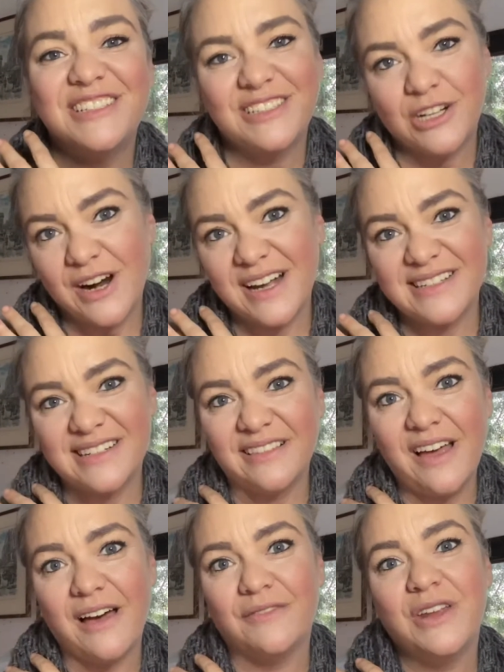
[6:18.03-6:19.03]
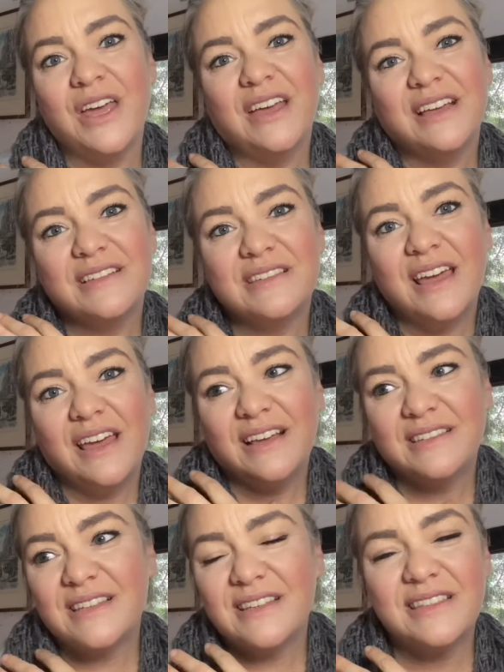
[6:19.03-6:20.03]
Christ loved is
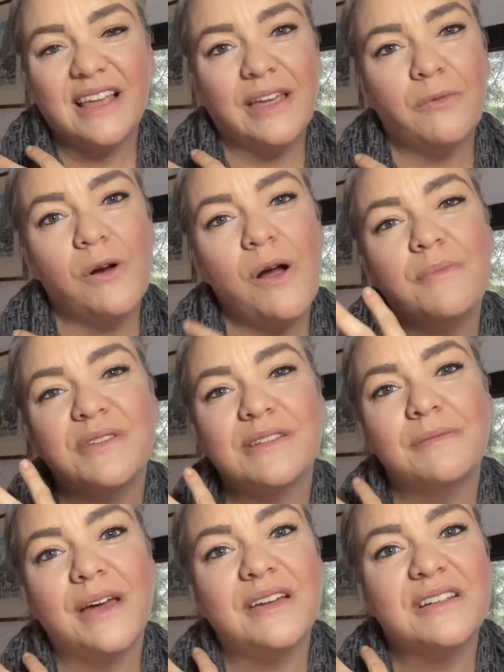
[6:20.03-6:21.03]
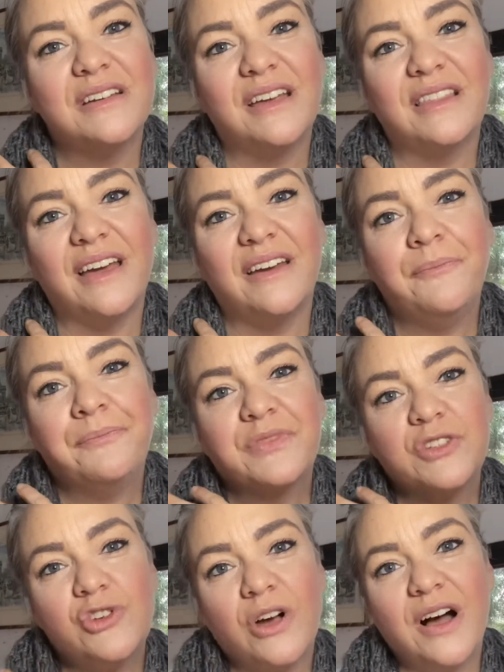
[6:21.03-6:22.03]
it's it's like we're almost imagining that
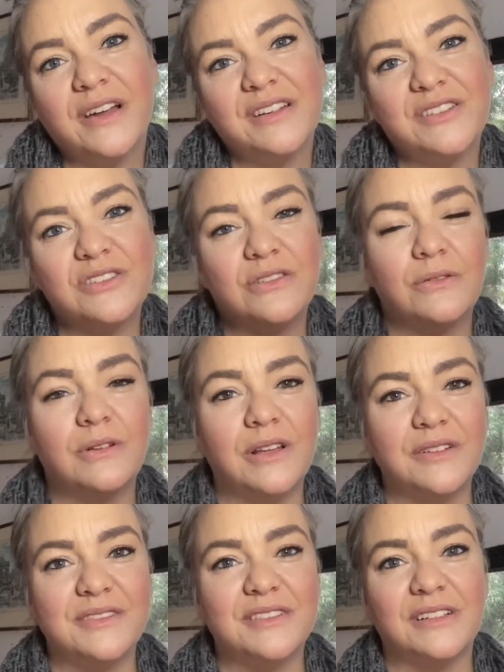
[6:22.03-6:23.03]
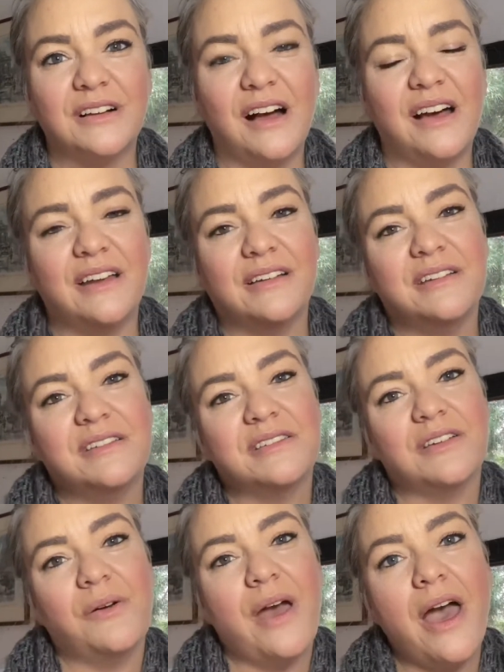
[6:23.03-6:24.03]
John is so close to God and he's
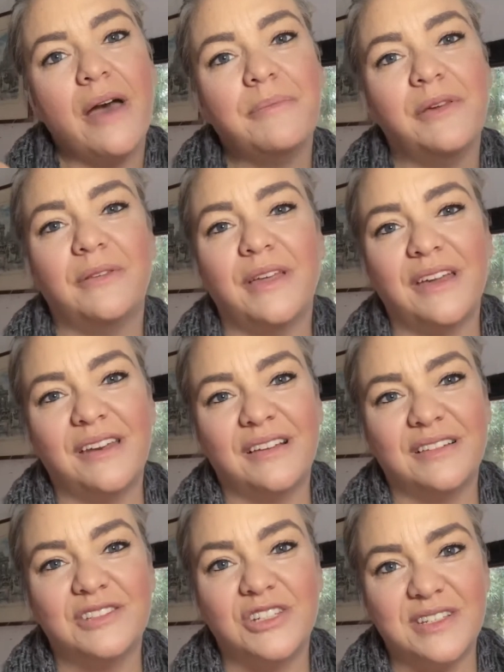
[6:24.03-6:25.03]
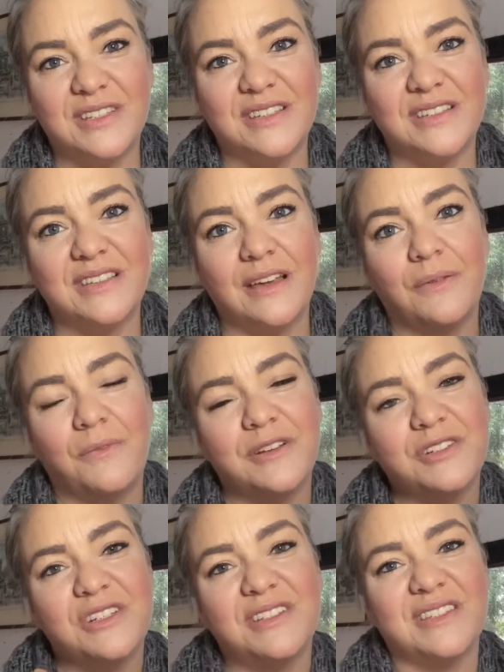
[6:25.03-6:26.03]
so emulating Jesus and
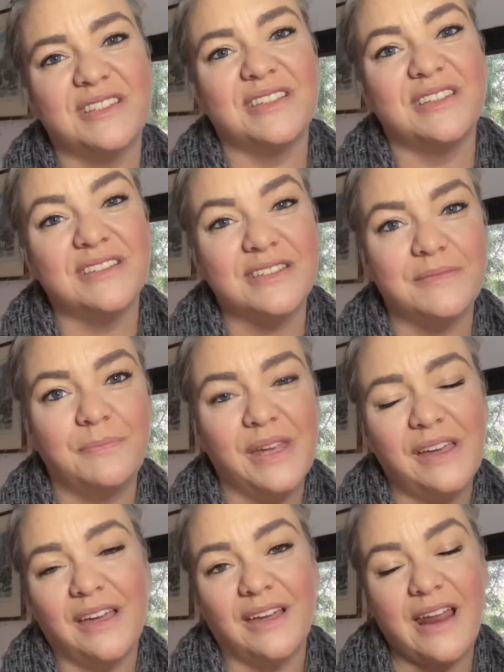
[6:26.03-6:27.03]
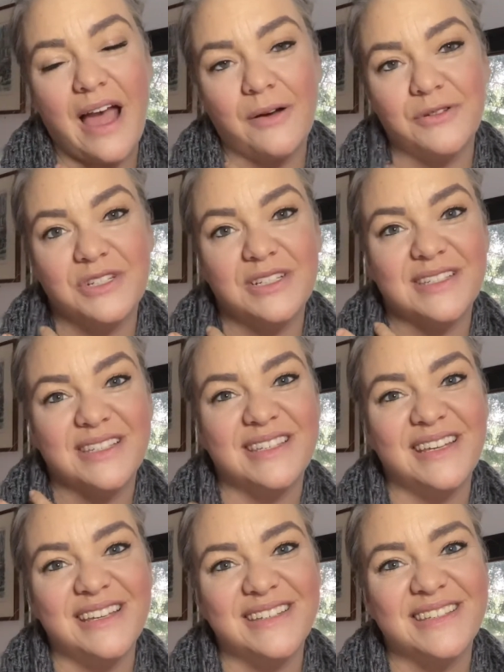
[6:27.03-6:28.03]
what Jesus is being and how Jesus
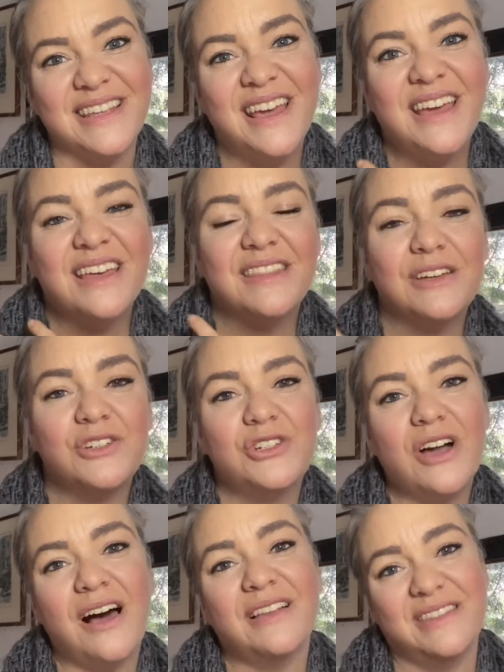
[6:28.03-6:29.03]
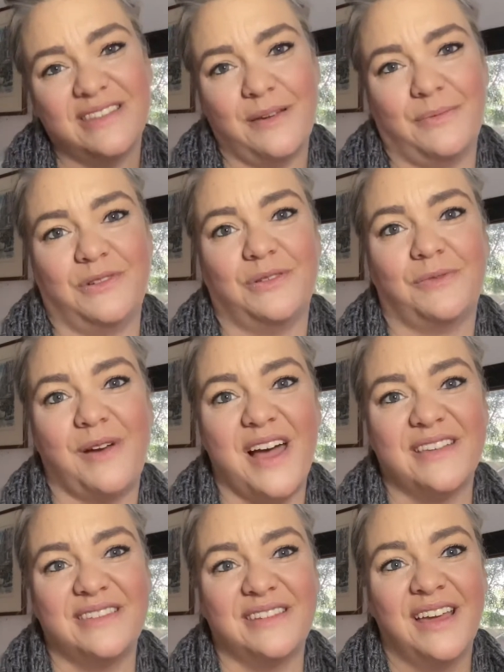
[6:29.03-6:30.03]
is that John's able to
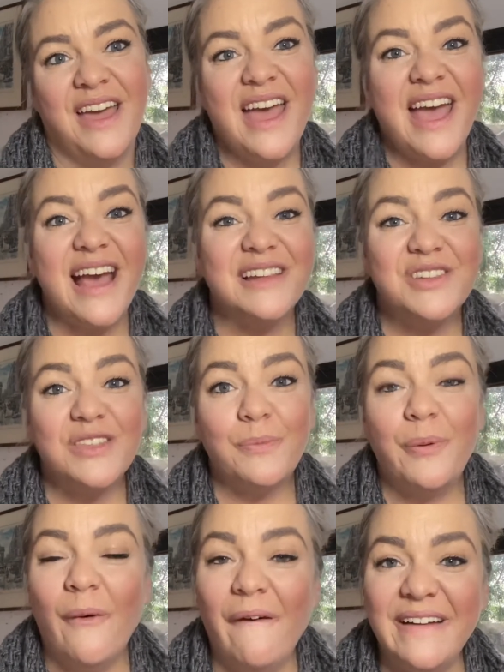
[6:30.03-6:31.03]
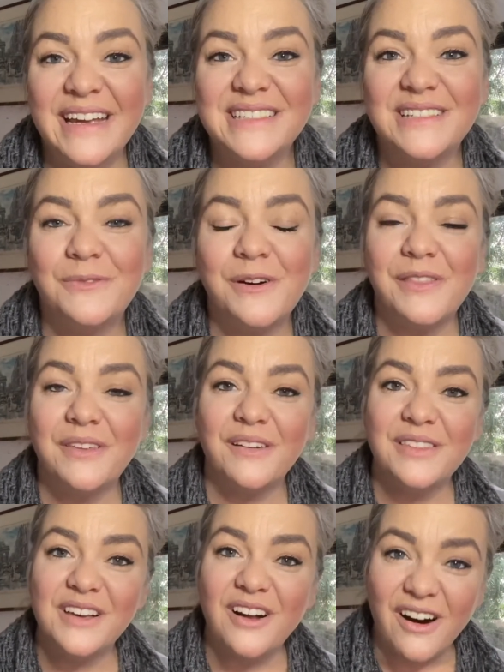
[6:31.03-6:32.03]
rest and to the point to where they're
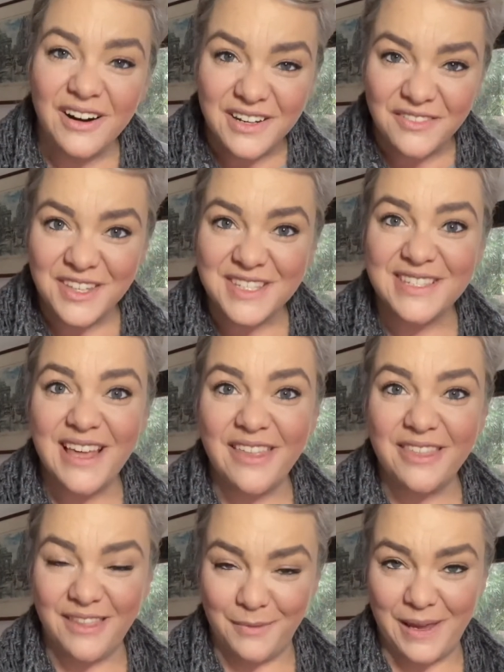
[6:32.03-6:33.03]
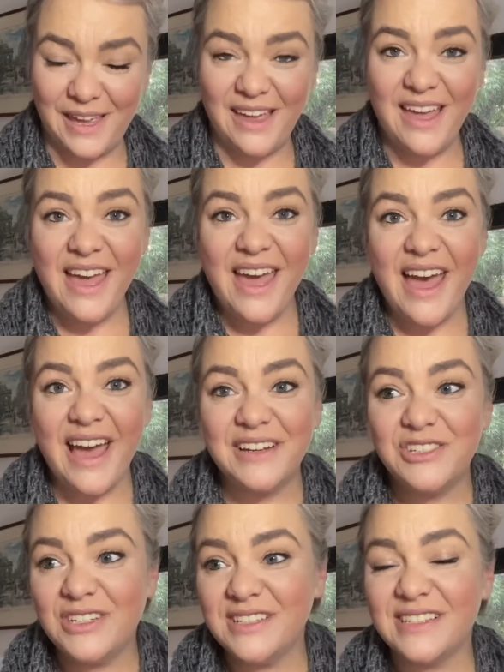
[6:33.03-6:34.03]
in the Garden of Gethsemane
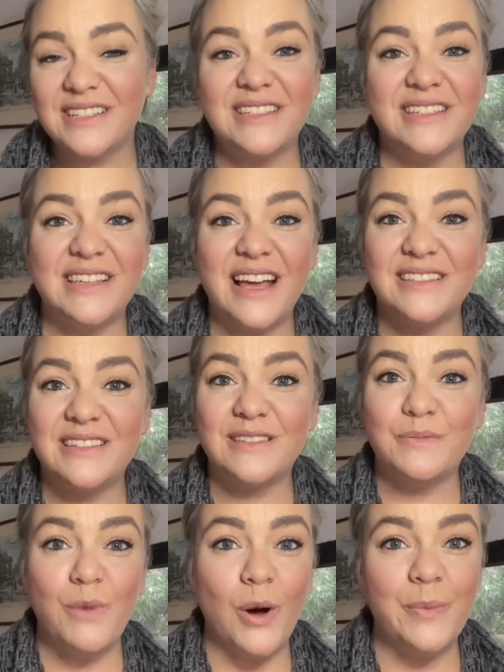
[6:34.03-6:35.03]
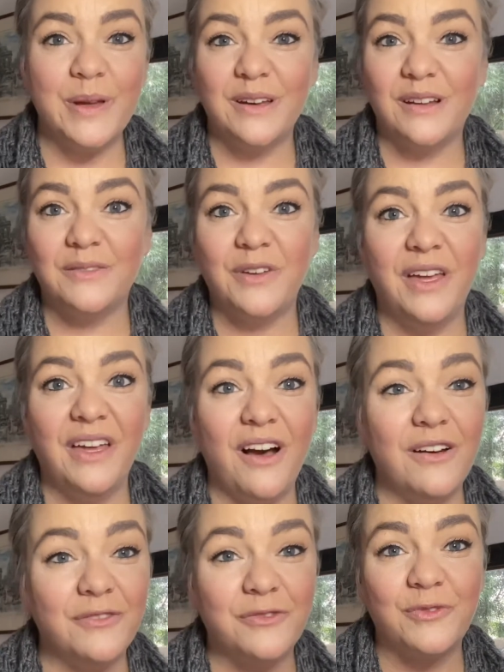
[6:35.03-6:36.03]
and Jesus has this moment of
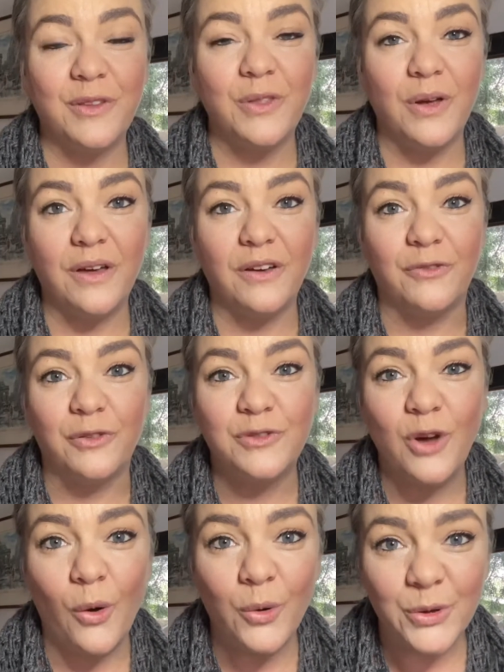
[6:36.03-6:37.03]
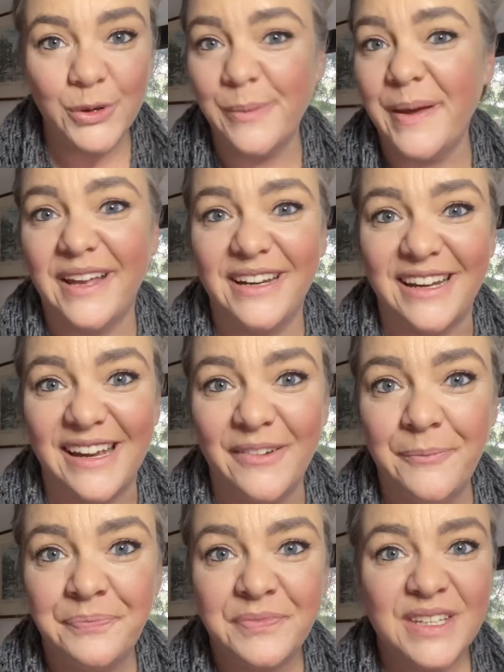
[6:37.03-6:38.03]
of the of total humanity.
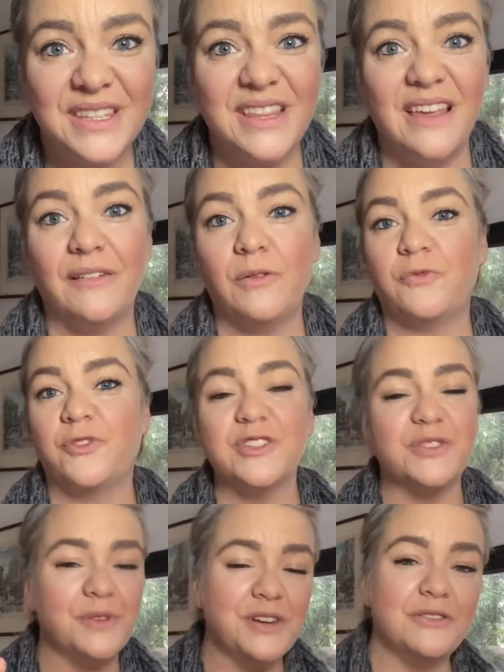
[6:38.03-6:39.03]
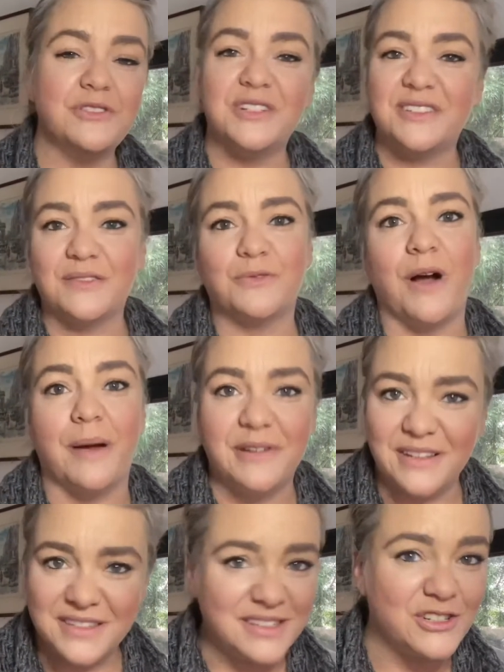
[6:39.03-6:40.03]
First, we know Jesus wept.
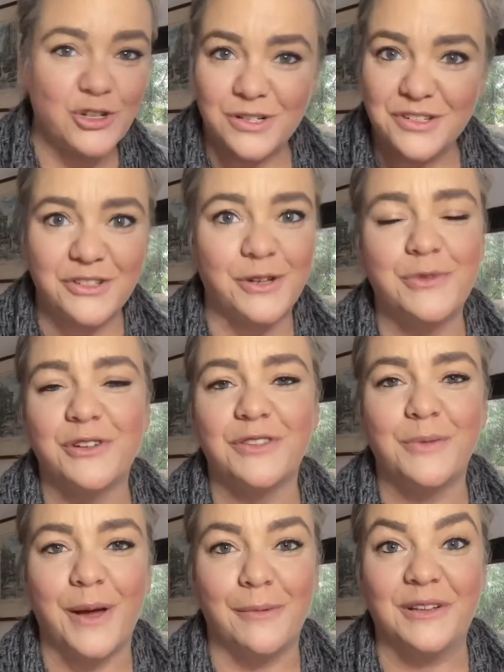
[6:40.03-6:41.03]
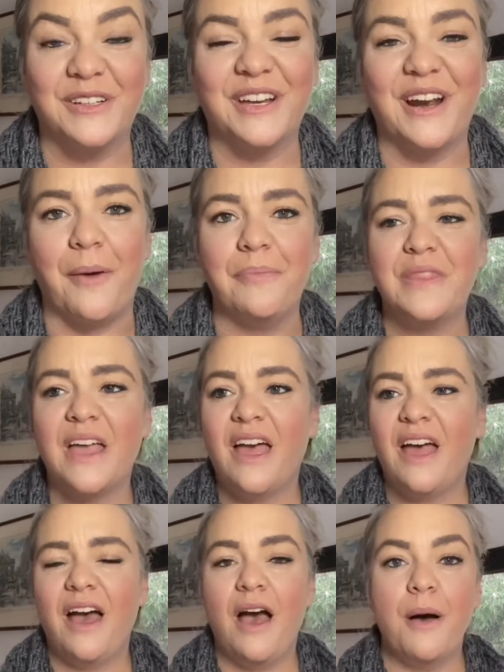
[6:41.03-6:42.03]
It's the shortest scripture in the Bible. Look it up.
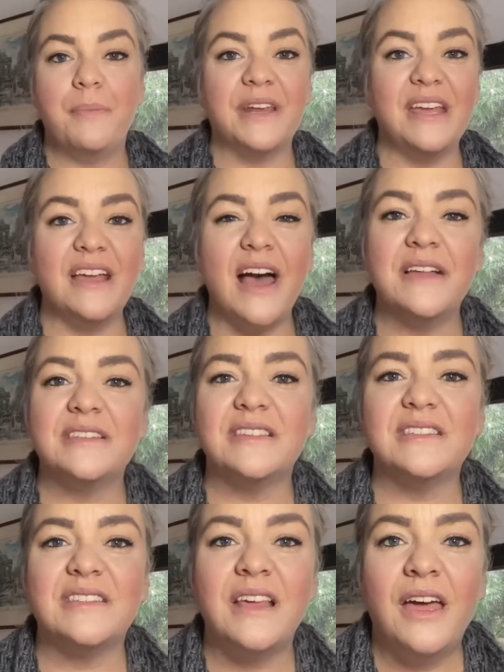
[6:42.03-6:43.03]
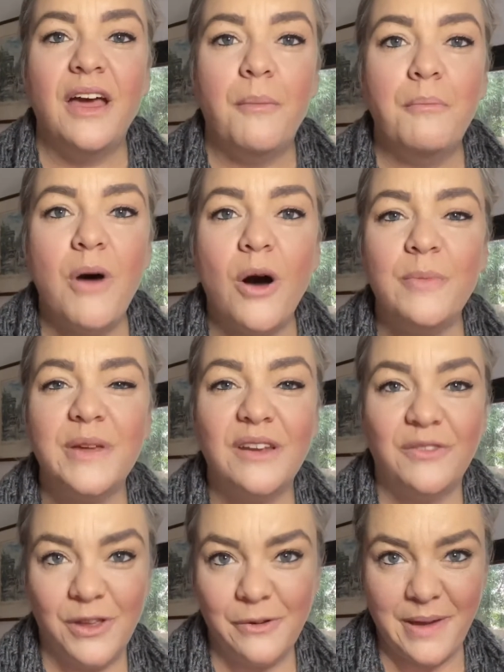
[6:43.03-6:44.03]
But he has this moment
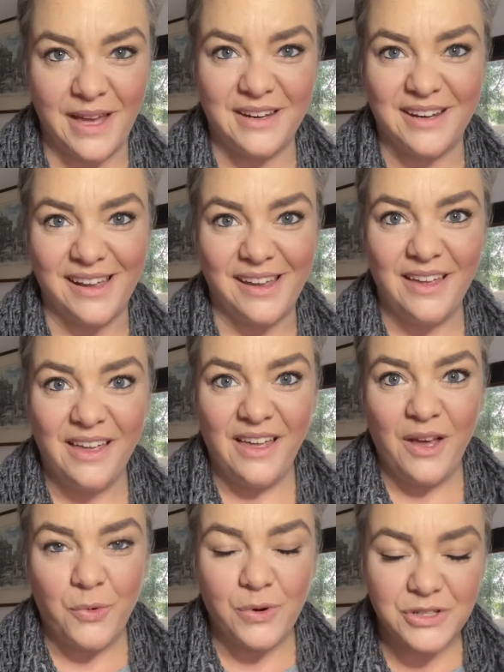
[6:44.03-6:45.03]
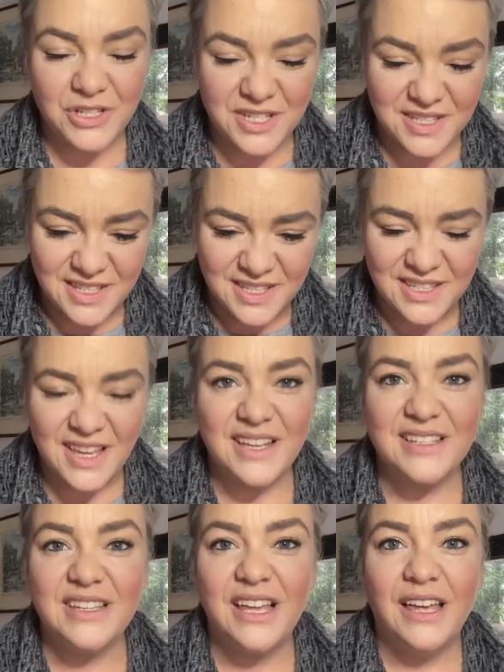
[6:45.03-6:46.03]
of humanity where Jesus
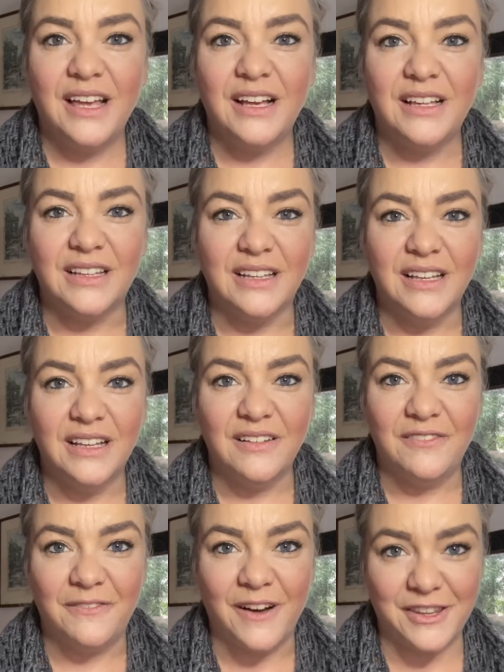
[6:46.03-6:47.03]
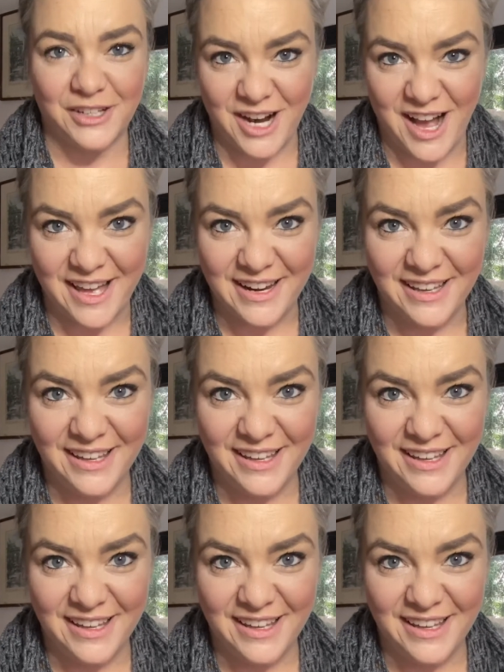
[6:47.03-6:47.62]
says, Father God,